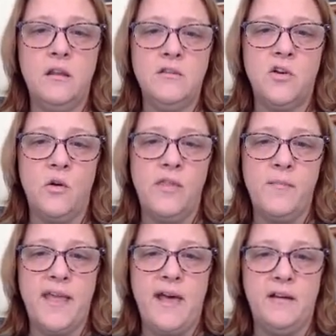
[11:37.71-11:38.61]
to hold them
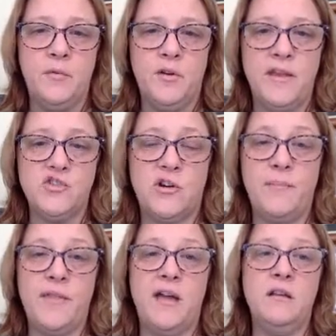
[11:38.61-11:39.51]
accountable, to make sure
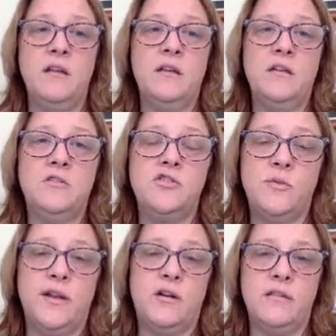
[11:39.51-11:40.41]
I'm not
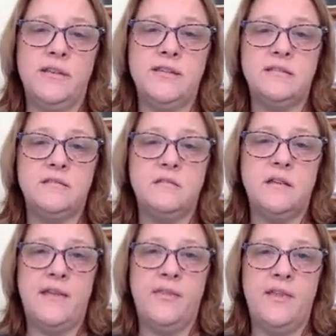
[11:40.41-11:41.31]
doing all this
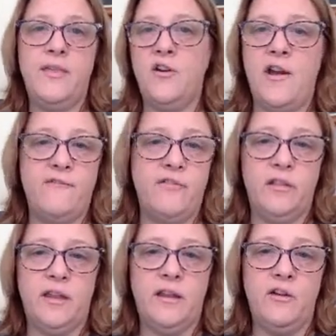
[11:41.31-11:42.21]
and then they're not
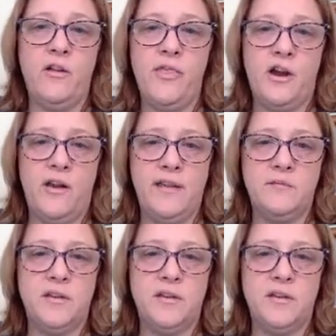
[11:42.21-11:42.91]
filling it in on their end,